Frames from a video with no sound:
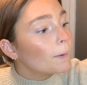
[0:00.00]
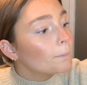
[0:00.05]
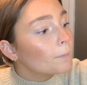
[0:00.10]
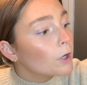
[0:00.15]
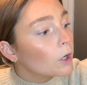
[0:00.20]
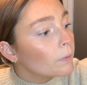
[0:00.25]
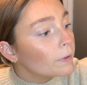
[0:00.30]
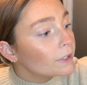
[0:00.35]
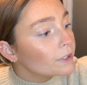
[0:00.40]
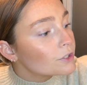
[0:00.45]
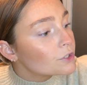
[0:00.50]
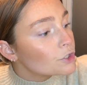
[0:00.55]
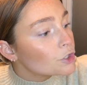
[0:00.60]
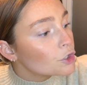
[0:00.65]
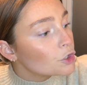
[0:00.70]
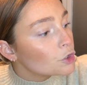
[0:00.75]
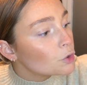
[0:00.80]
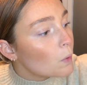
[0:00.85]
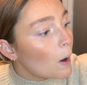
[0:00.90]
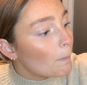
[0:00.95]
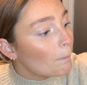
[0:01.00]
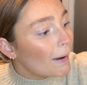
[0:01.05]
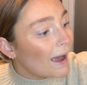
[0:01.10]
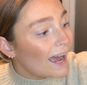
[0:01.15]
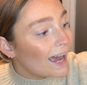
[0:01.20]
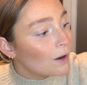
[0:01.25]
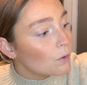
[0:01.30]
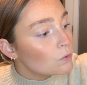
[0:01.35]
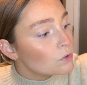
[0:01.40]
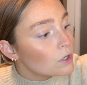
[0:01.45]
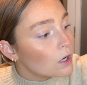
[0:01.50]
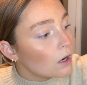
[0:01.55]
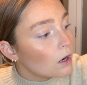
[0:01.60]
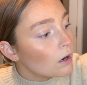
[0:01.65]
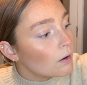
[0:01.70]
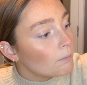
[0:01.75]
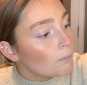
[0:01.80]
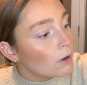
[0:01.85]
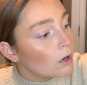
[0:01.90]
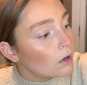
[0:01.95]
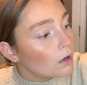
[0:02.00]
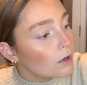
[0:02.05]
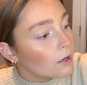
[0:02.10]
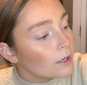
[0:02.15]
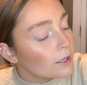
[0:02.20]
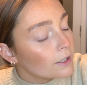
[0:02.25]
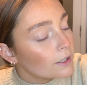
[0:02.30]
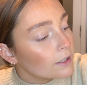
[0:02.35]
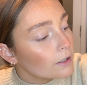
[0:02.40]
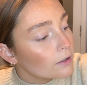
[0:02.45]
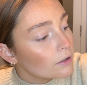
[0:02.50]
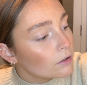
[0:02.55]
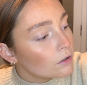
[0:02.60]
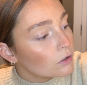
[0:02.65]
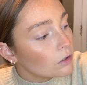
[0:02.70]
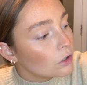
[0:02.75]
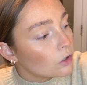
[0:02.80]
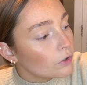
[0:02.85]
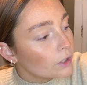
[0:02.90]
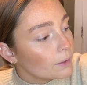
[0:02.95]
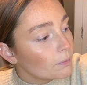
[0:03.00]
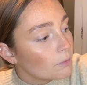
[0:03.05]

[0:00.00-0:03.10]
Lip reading: going to powder my cream